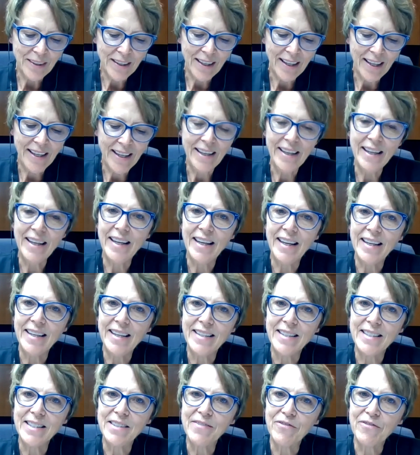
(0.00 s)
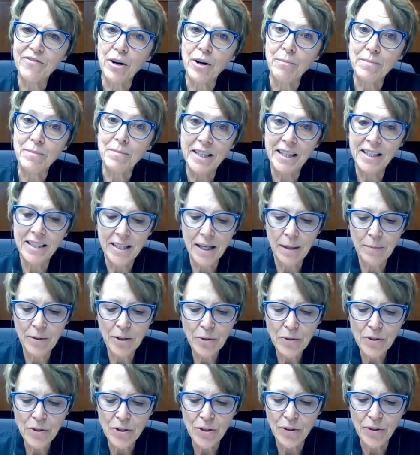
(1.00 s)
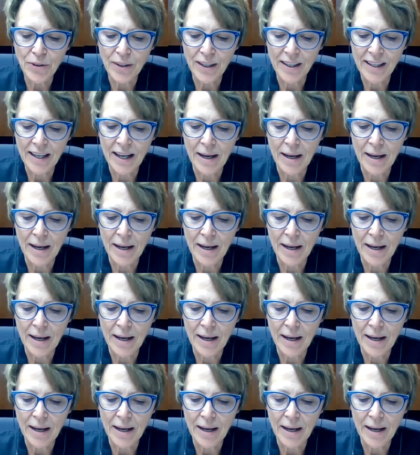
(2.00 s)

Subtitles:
He is from DW Sturt